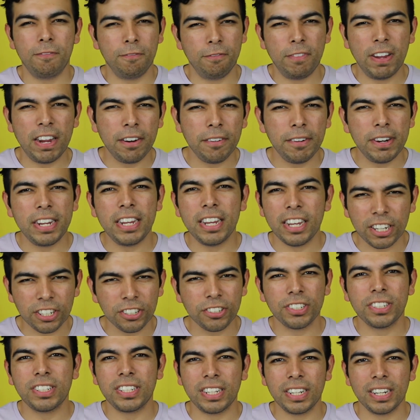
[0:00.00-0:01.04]
very
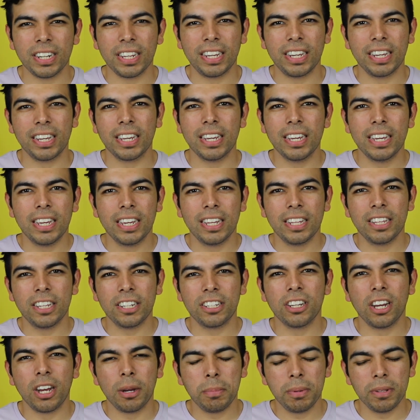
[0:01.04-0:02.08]
interesting. Like, the
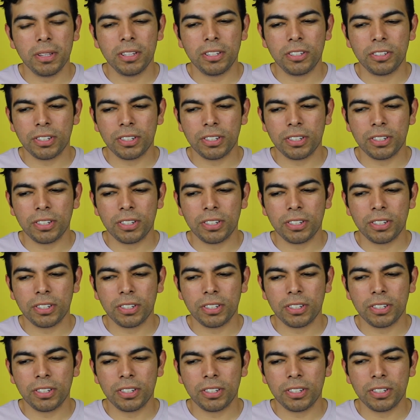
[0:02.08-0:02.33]
top of the